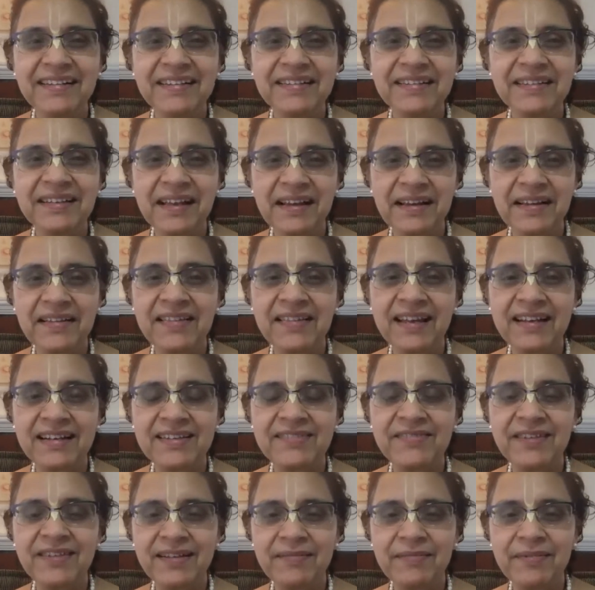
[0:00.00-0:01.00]
Yeah, that
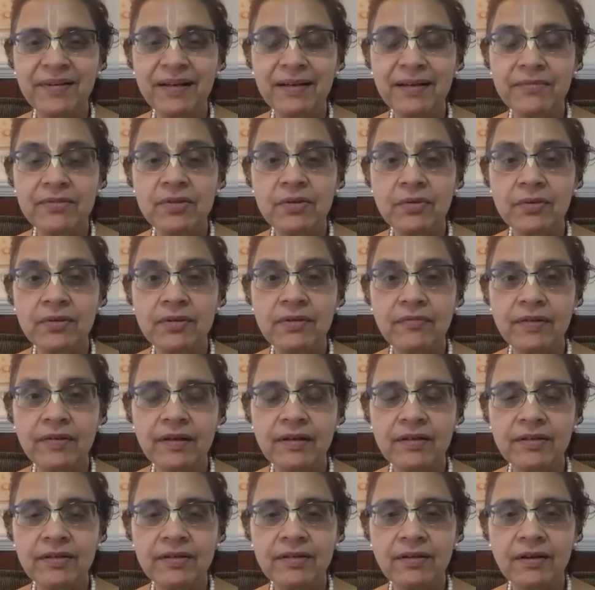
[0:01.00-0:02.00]
is why it becomes so
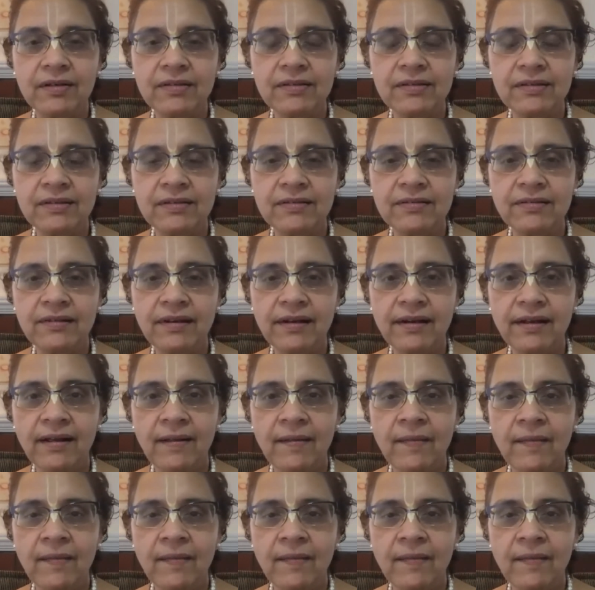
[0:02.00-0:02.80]
difficult to concentrate.